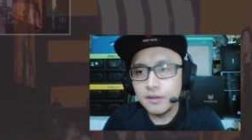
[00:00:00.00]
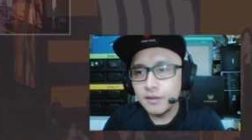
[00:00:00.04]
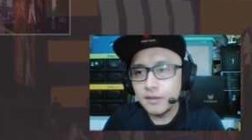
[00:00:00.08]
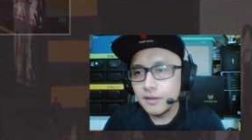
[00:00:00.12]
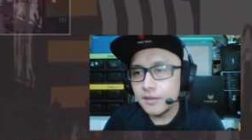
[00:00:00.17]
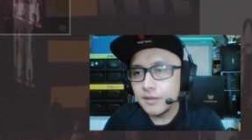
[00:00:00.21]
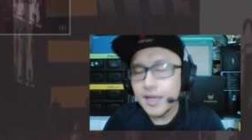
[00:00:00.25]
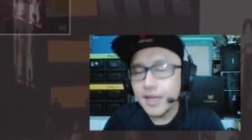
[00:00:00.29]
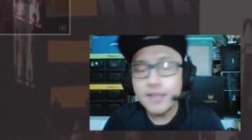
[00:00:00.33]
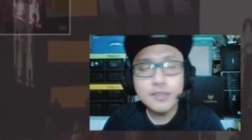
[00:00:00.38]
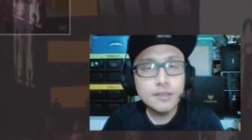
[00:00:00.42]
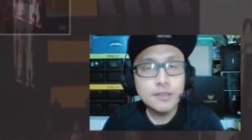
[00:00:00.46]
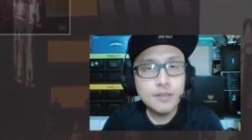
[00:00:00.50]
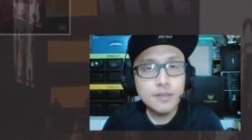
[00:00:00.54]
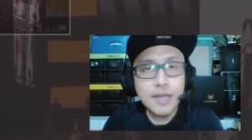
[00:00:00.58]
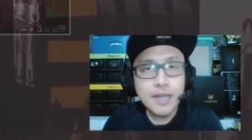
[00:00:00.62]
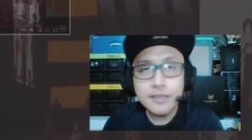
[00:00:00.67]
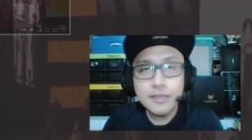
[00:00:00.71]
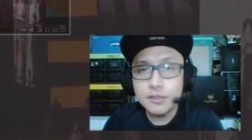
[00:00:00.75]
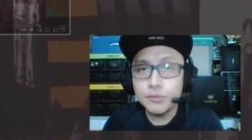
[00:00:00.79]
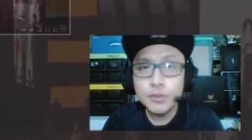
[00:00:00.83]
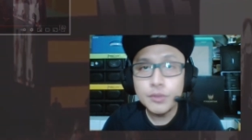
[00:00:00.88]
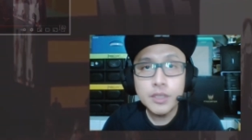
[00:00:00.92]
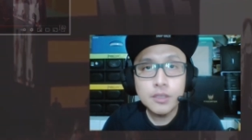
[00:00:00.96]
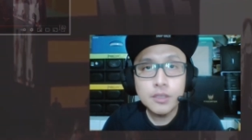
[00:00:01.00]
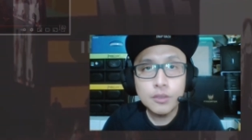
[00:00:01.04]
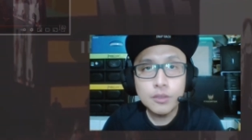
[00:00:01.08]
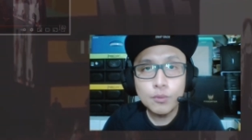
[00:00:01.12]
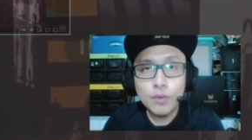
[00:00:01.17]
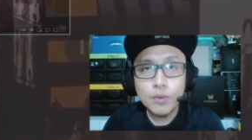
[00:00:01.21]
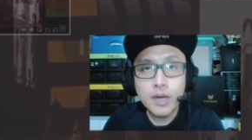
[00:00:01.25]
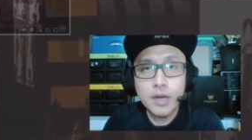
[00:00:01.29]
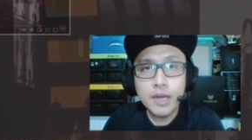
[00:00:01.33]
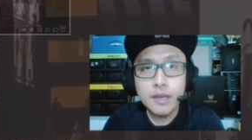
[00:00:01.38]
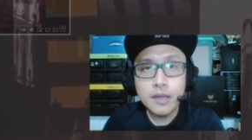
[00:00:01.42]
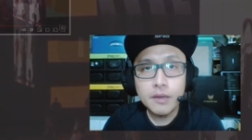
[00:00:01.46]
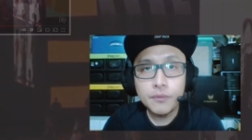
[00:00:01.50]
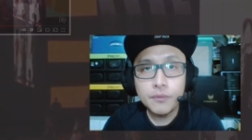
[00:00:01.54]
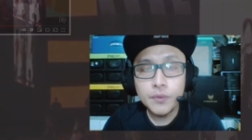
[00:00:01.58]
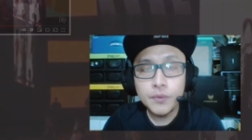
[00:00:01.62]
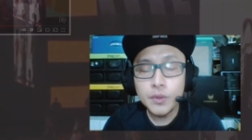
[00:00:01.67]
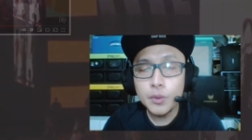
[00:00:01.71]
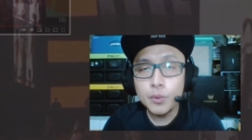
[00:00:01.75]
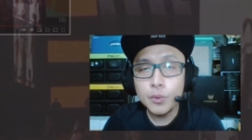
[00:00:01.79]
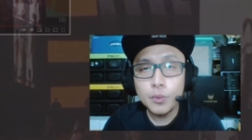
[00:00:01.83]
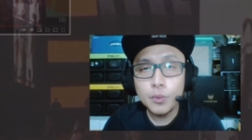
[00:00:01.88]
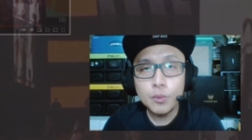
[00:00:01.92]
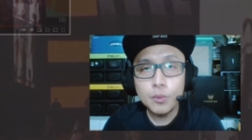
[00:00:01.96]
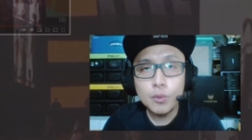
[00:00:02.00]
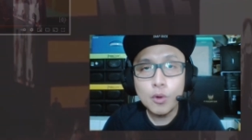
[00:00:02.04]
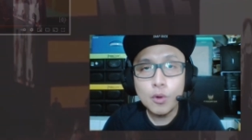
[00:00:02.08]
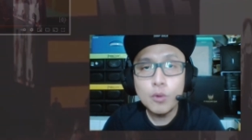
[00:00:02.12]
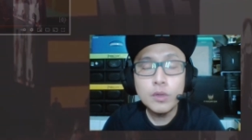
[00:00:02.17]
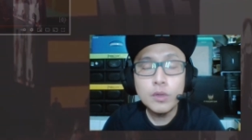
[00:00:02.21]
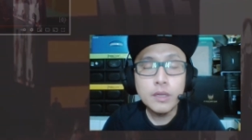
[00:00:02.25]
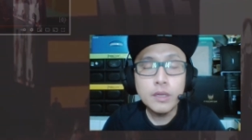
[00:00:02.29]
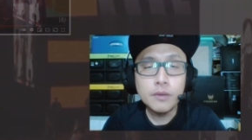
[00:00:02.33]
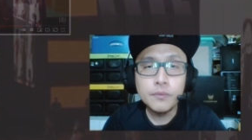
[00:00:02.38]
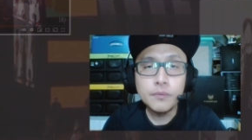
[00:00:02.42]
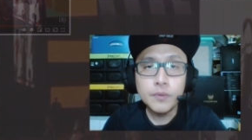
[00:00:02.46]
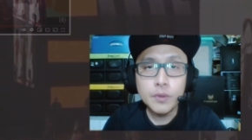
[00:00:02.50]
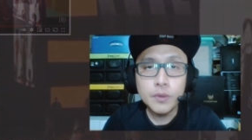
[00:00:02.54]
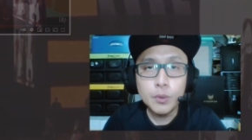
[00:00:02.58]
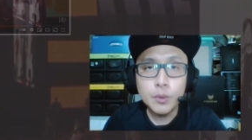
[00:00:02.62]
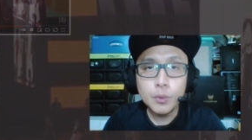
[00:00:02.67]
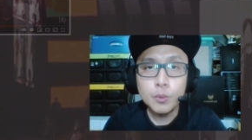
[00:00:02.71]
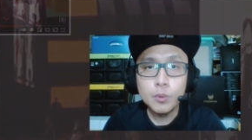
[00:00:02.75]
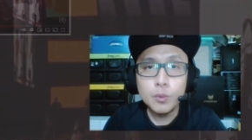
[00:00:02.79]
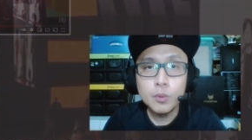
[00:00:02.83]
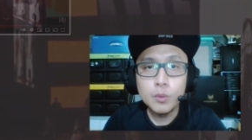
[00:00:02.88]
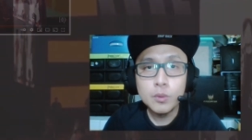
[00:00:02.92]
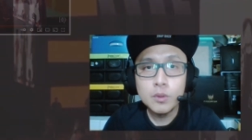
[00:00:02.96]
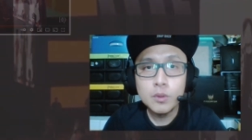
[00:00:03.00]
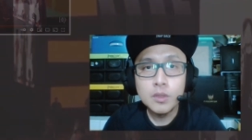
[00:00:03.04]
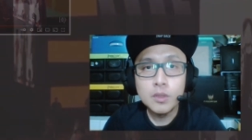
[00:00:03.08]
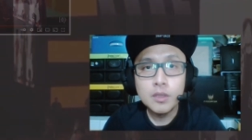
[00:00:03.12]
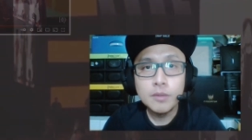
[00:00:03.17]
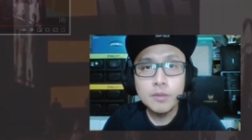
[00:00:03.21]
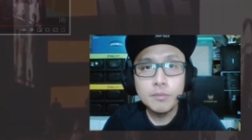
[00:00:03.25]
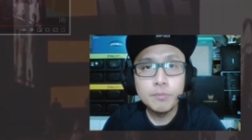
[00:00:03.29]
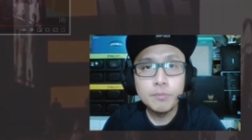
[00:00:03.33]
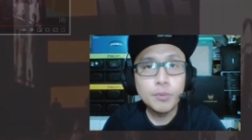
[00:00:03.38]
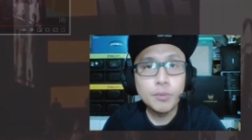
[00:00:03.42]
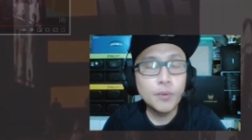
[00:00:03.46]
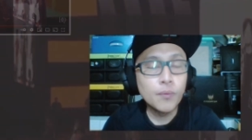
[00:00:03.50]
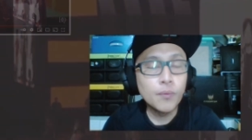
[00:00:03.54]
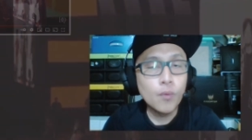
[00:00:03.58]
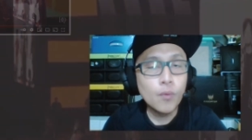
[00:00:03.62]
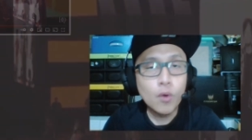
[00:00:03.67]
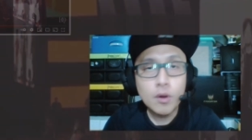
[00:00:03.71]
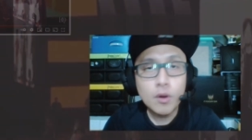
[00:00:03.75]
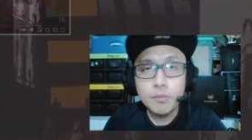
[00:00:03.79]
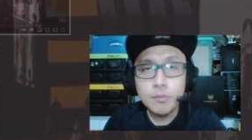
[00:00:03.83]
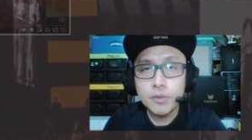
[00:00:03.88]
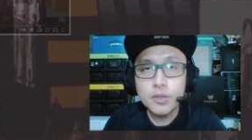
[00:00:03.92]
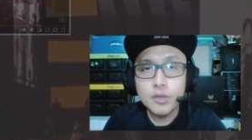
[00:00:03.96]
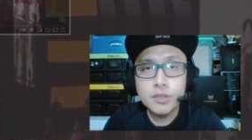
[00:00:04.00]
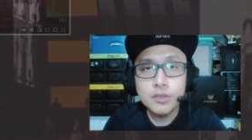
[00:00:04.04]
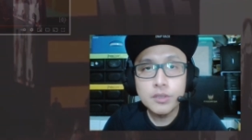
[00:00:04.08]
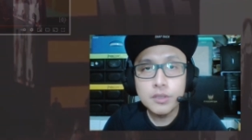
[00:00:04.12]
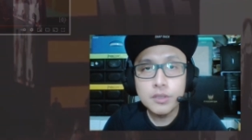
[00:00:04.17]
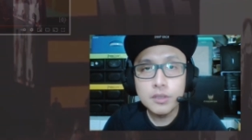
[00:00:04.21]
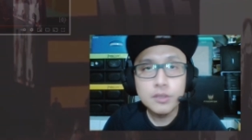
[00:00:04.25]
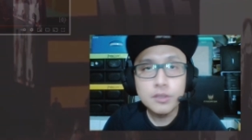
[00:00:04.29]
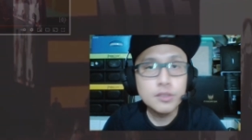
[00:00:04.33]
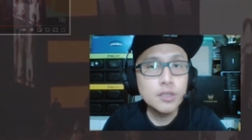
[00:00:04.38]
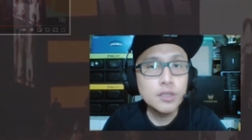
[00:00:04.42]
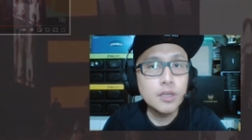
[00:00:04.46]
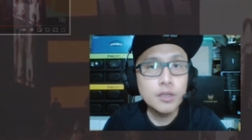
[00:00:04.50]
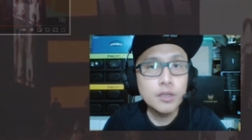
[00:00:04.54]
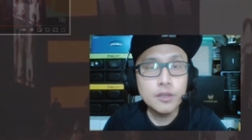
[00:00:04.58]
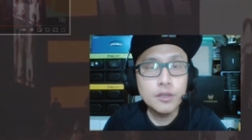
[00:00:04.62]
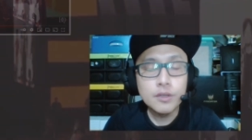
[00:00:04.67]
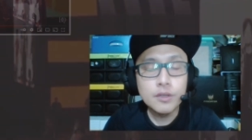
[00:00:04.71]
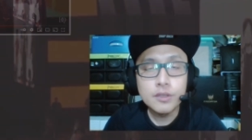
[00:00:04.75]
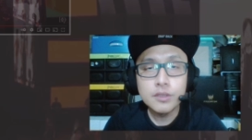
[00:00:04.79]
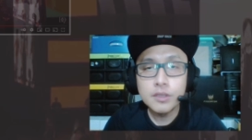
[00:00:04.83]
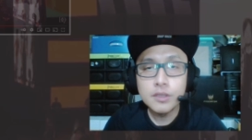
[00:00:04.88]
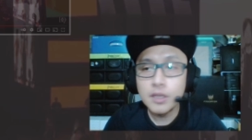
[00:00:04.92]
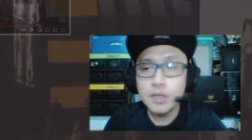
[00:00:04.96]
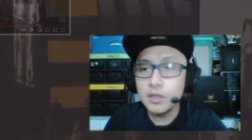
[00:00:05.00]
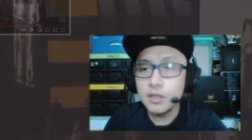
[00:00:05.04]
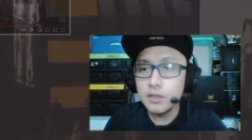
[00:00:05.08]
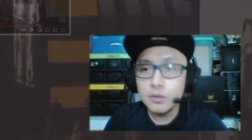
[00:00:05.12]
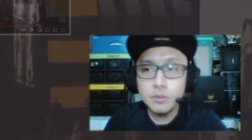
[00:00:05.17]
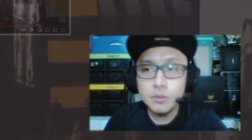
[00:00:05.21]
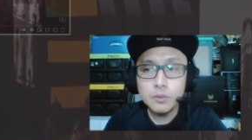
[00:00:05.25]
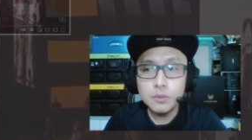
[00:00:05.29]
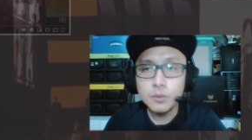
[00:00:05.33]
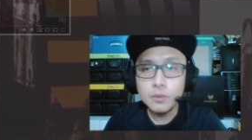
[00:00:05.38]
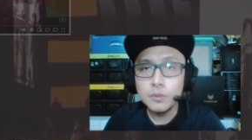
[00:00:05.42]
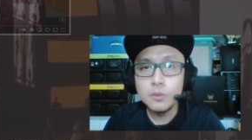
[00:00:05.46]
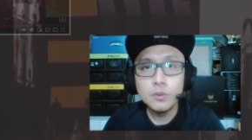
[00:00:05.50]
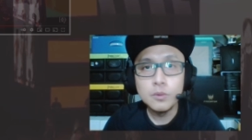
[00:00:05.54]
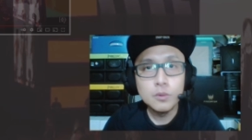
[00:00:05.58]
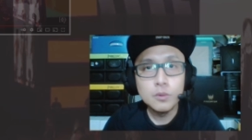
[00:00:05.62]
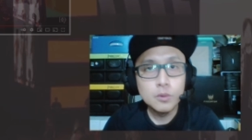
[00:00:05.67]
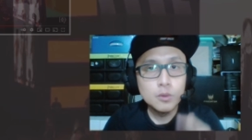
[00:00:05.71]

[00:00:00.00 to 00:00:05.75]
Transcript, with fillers: That's that's the reason why a few, only a few performers and singers can do